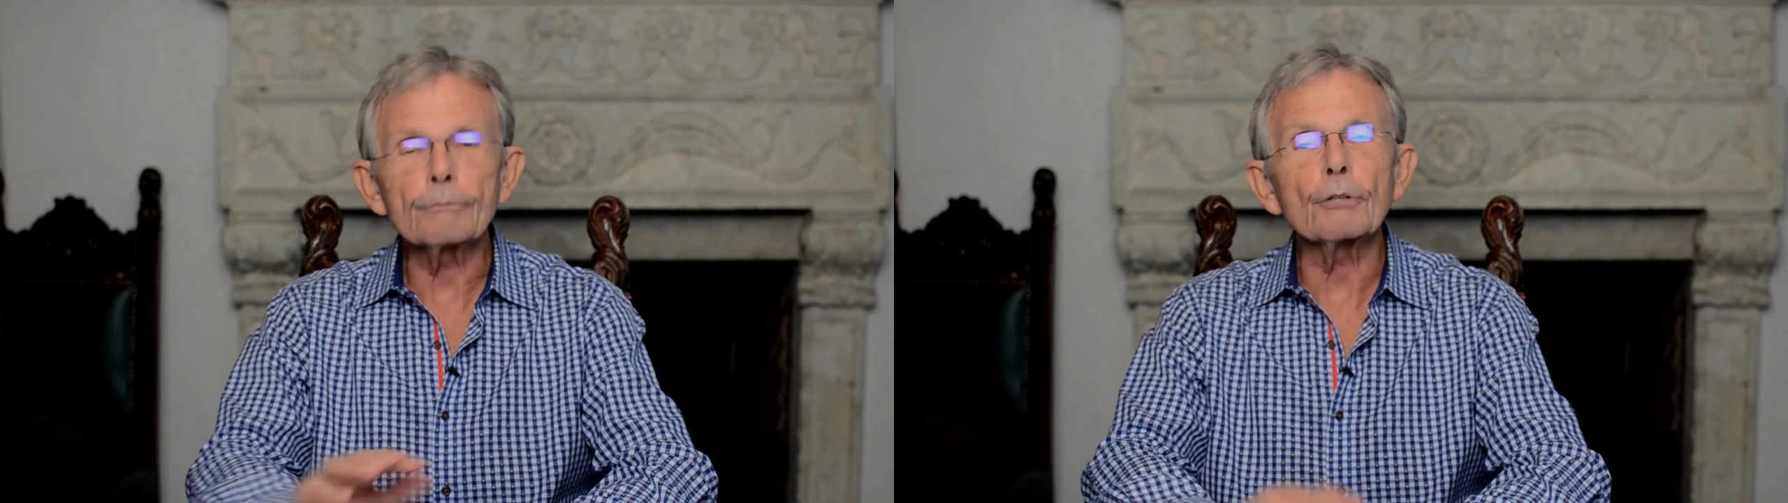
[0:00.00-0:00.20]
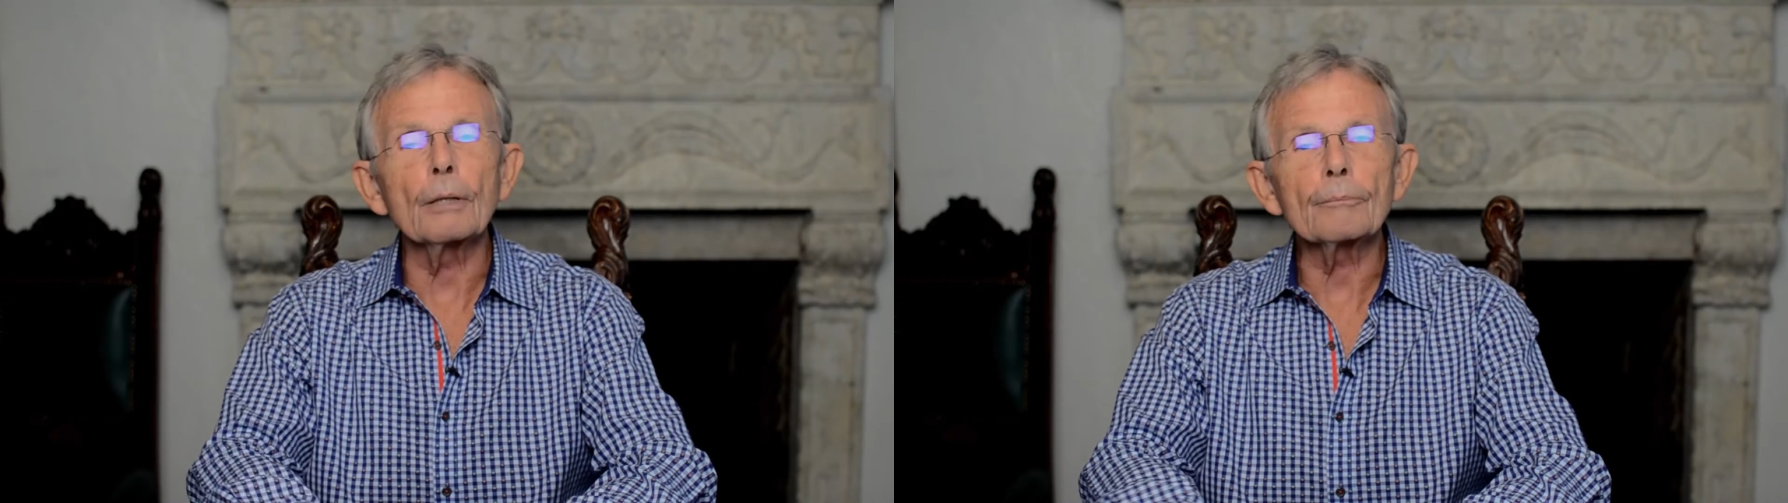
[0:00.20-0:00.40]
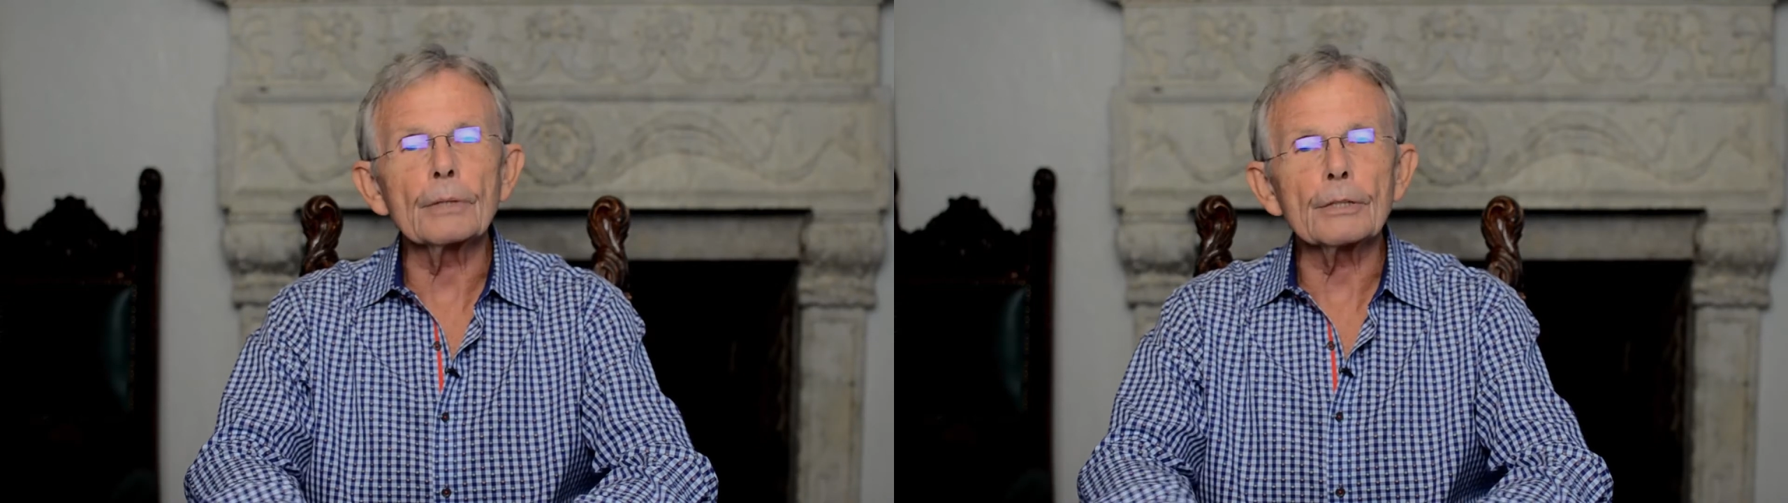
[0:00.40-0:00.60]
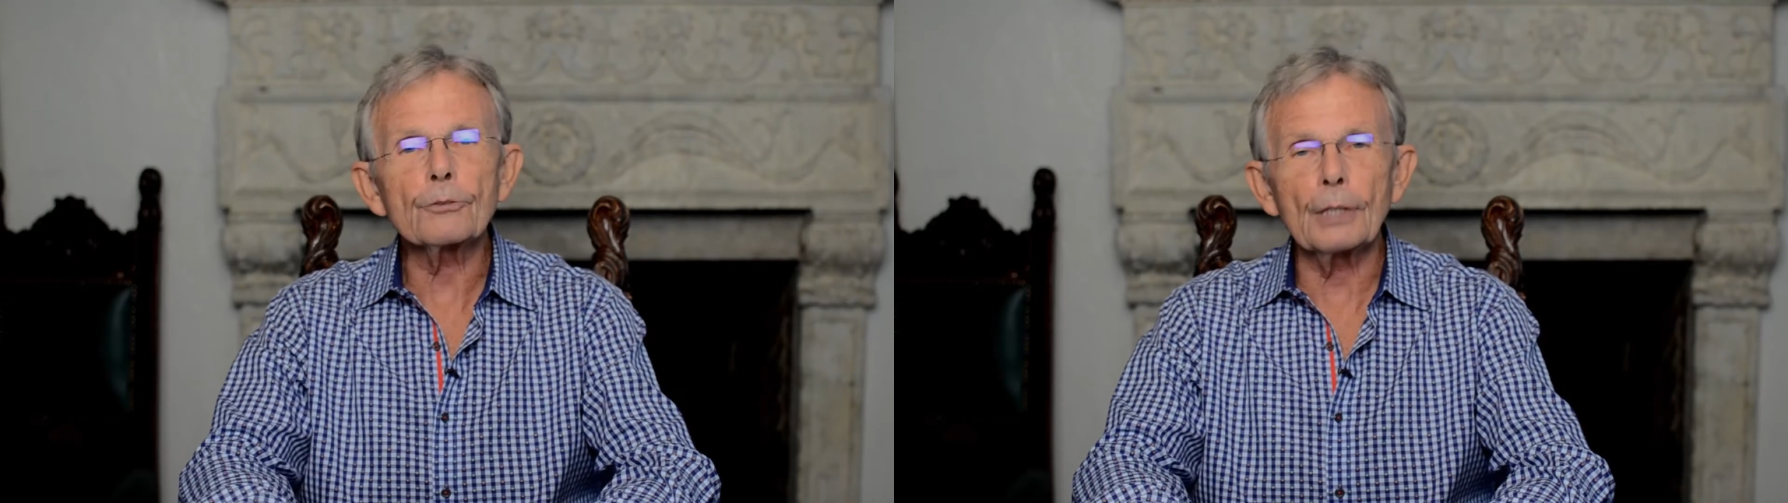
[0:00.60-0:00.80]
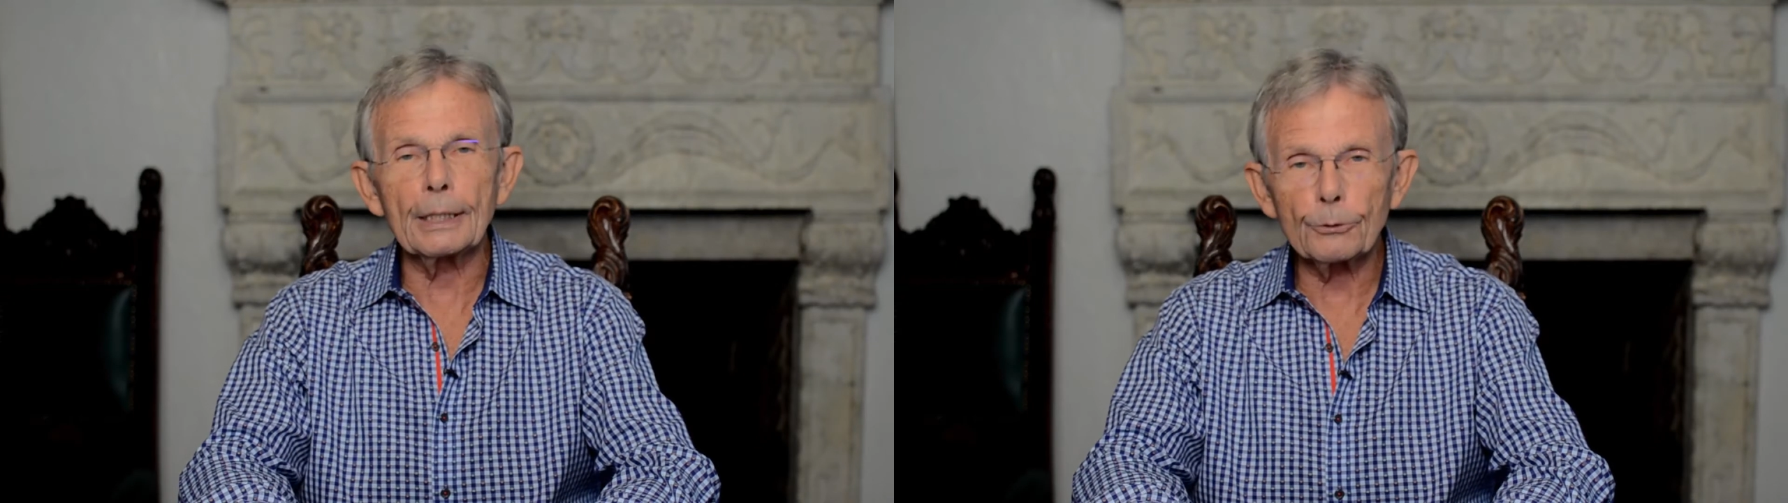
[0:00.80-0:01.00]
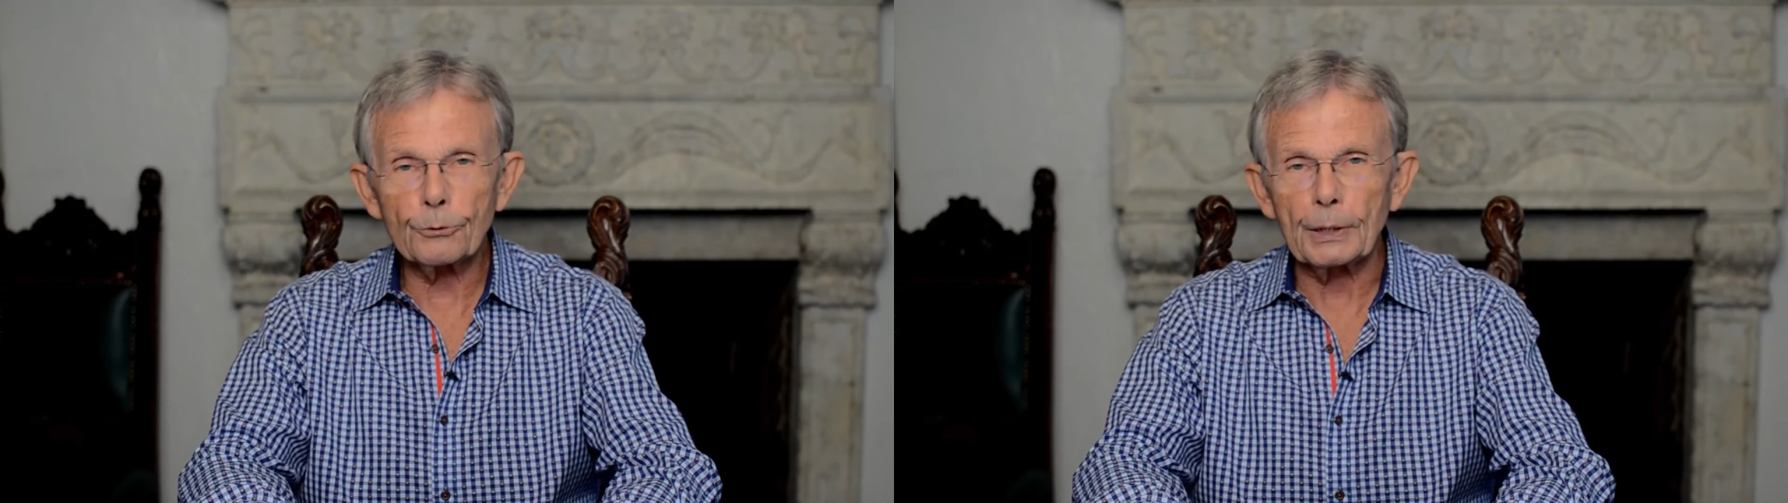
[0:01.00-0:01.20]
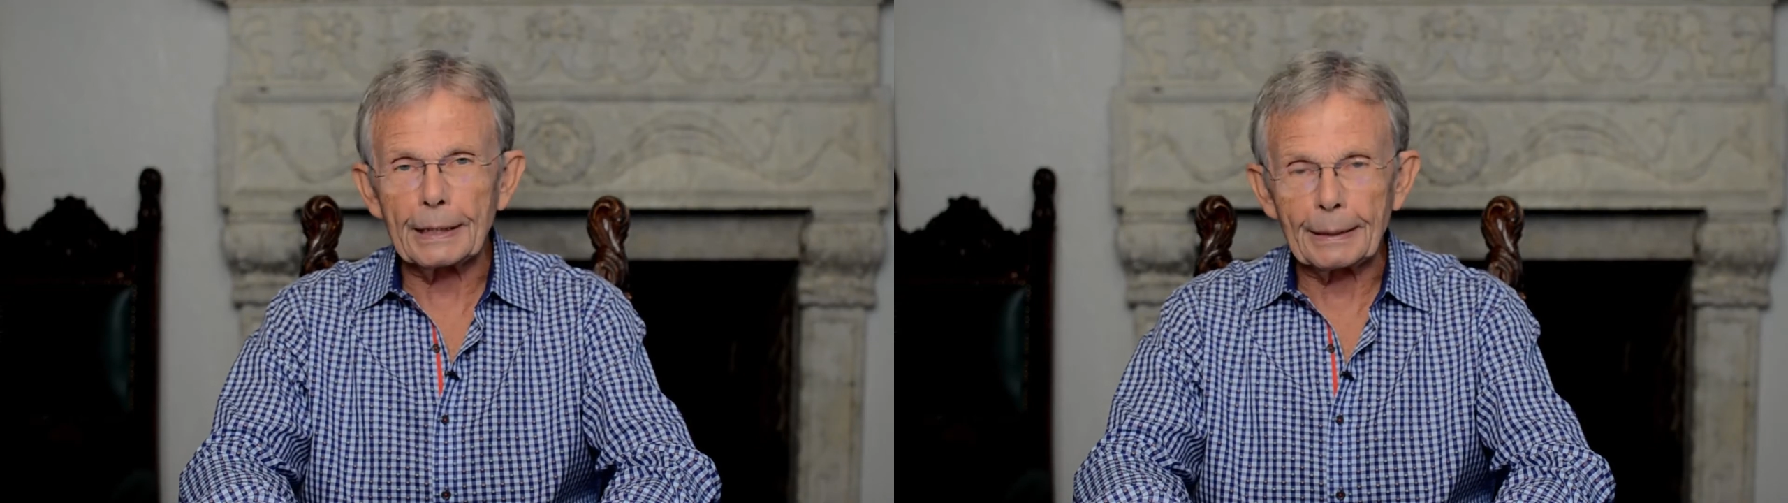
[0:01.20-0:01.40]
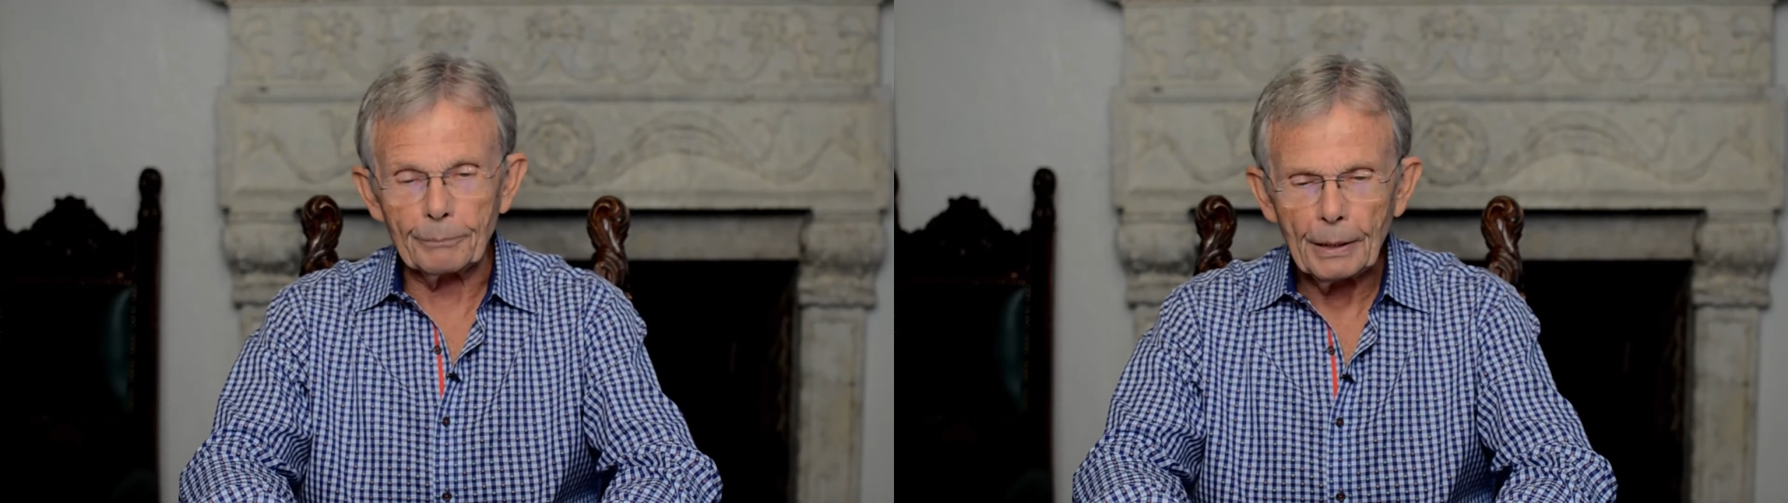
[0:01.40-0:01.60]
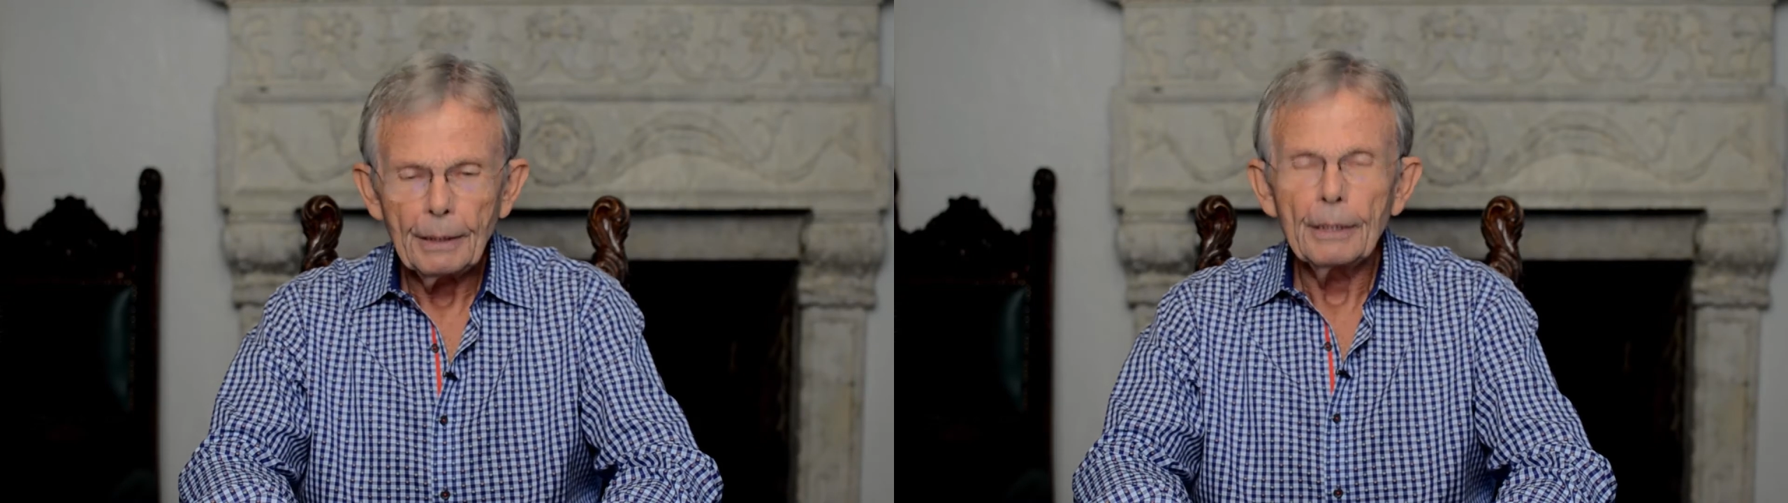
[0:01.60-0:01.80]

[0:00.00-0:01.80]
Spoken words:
from the sales team.